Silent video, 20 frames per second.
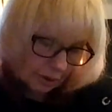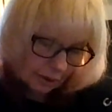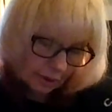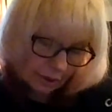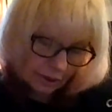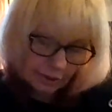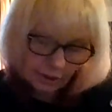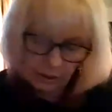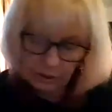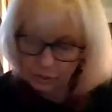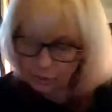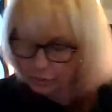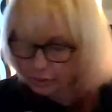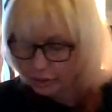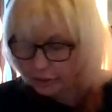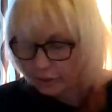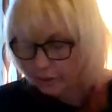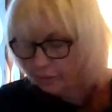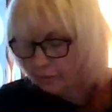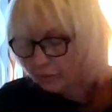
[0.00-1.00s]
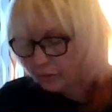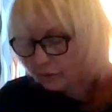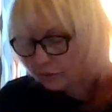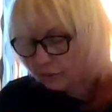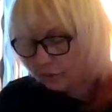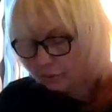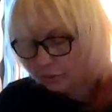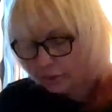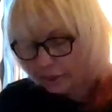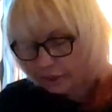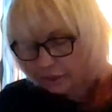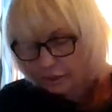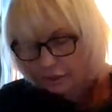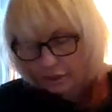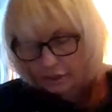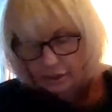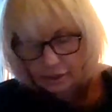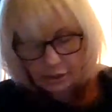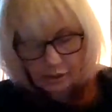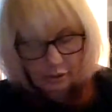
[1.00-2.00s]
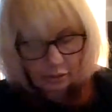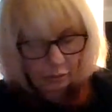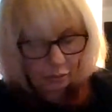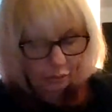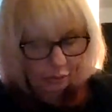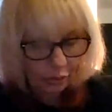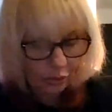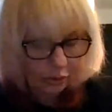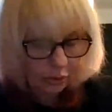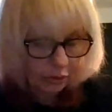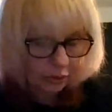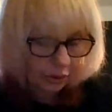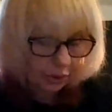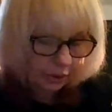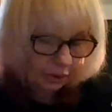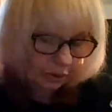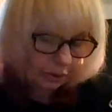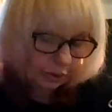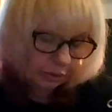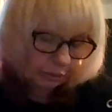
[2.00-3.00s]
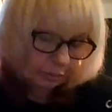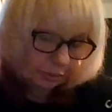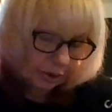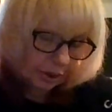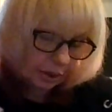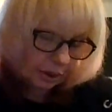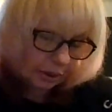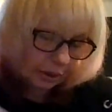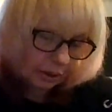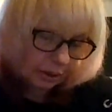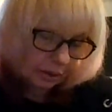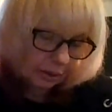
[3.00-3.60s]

This is whatever's going on in the world. It could be...